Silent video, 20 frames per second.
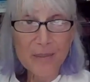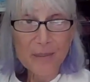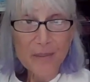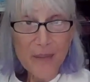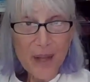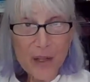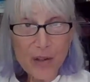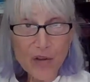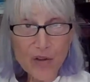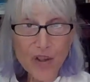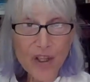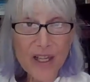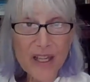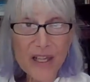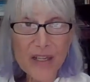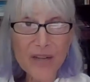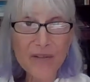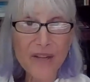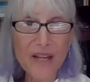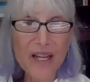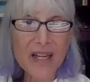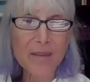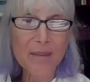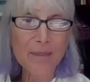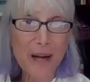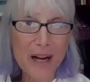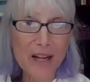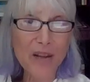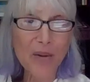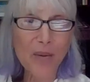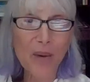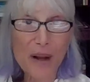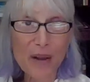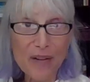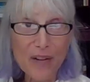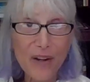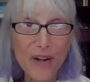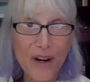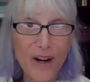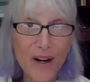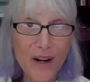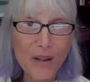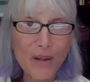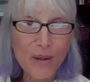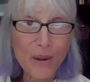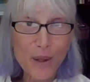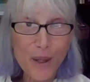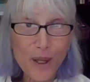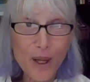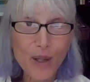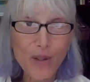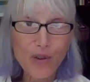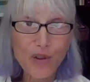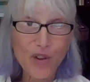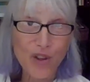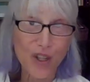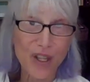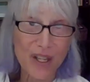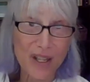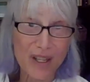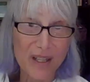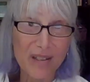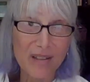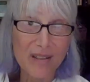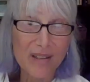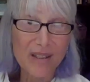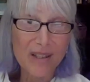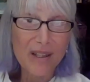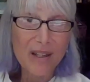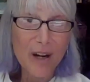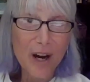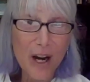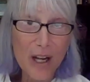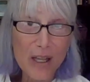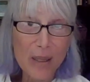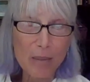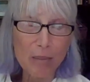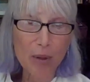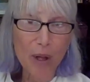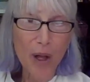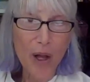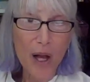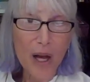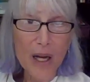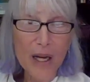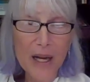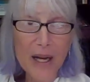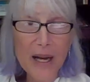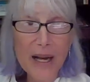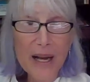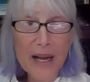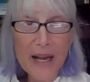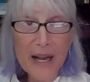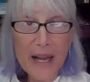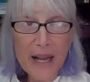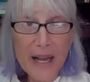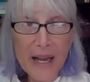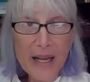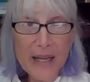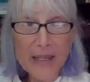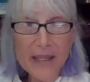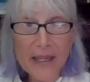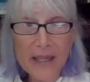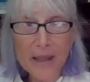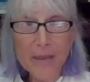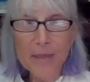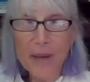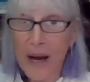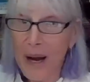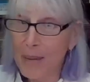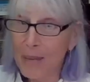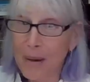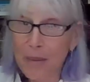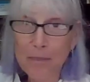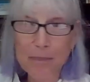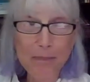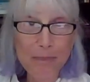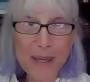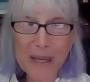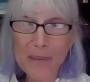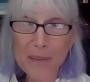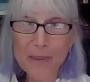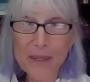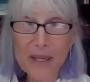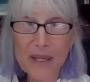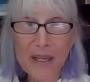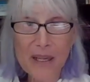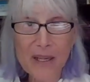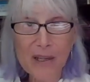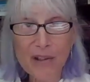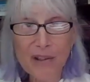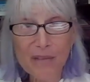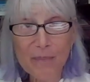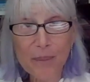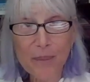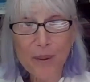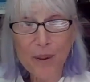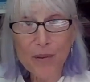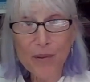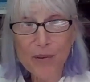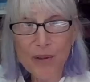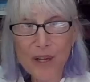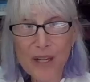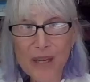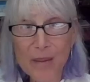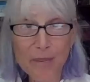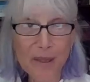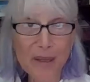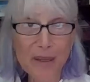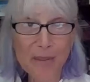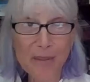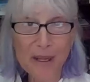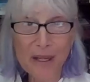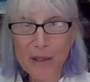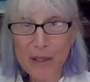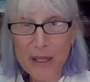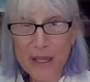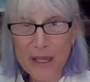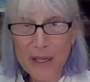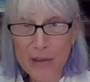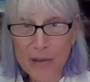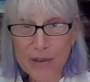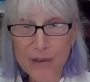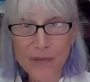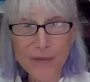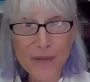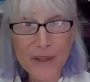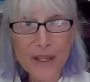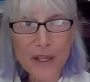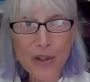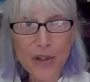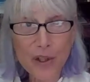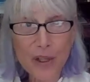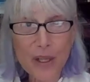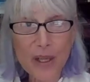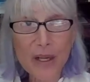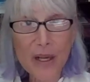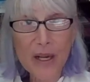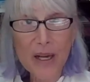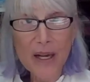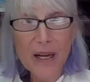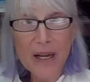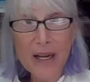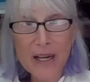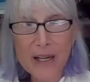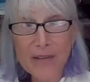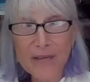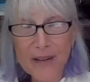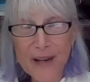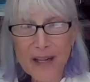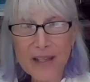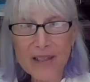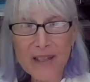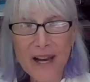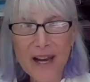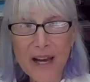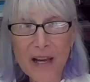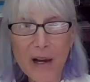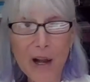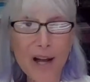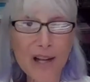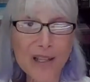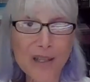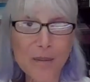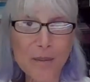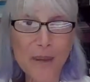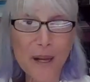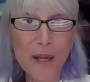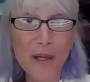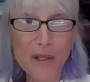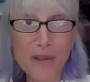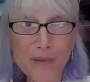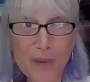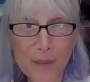vegan. By the way, there's an article called Cheating on the blog. And I'm a big eater of poultry and a big eater of fish. In fact, I had lox and bagels for